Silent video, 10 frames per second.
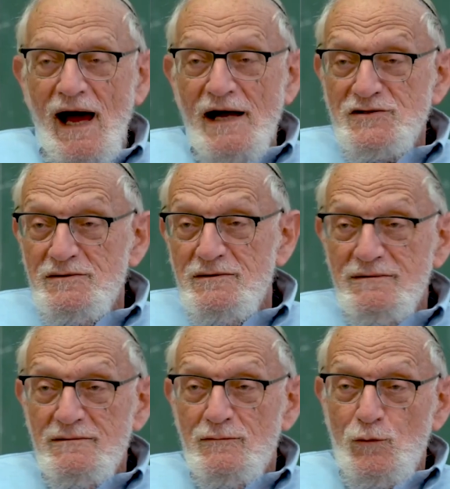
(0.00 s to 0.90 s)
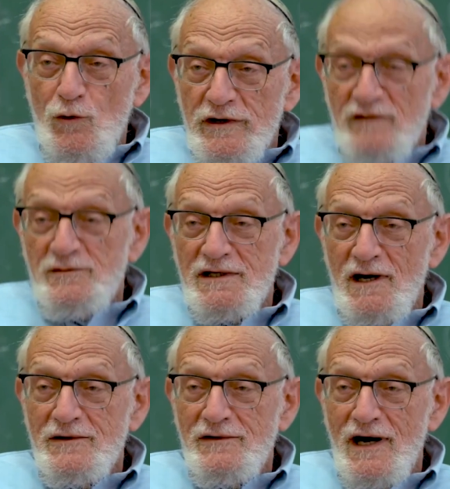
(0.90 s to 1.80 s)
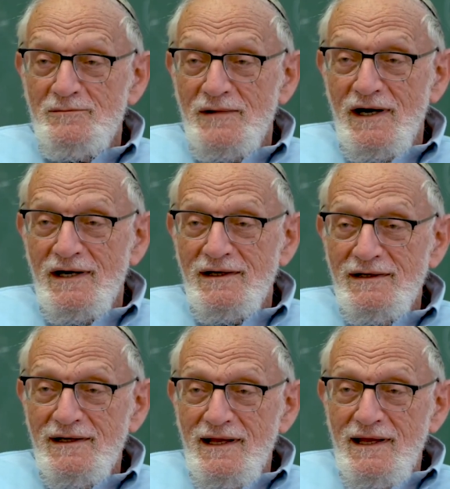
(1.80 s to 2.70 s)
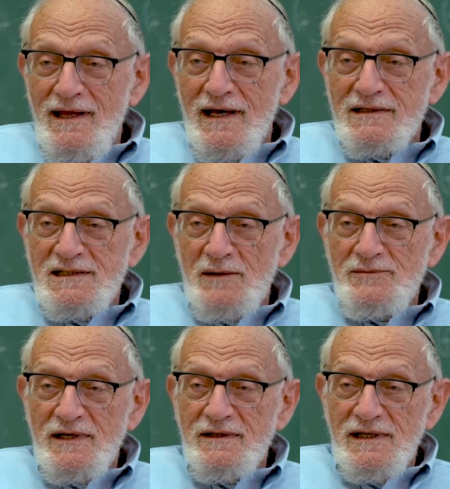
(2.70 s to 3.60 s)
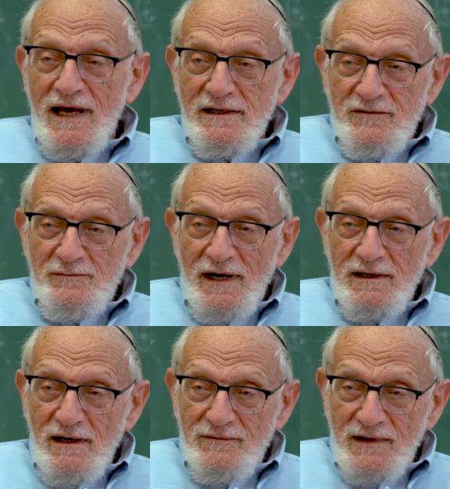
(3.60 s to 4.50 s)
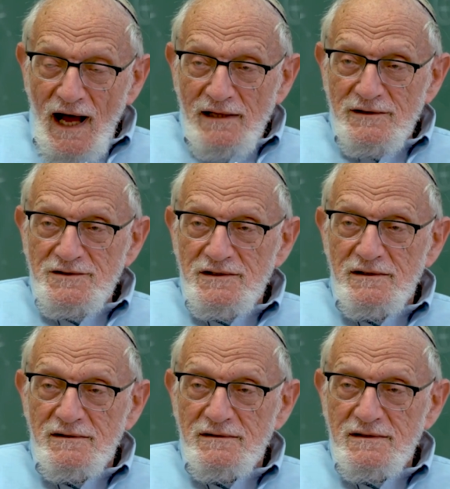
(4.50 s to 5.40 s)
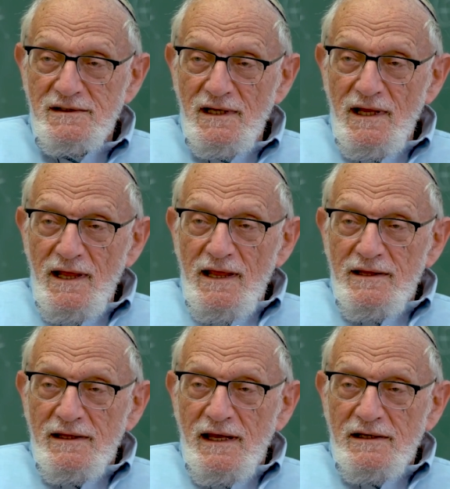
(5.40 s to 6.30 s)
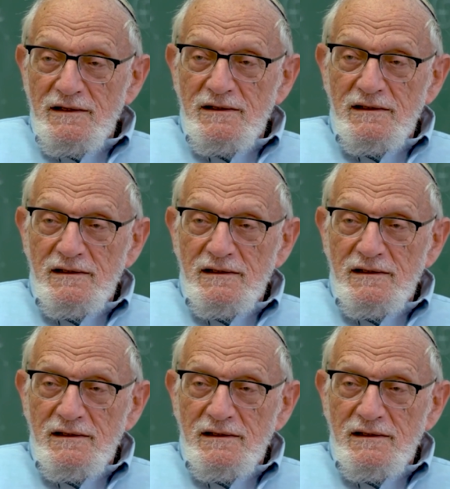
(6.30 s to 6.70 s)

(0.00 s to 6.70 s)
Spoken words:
I actually would have become a rabbi, except that at the end of my college years, there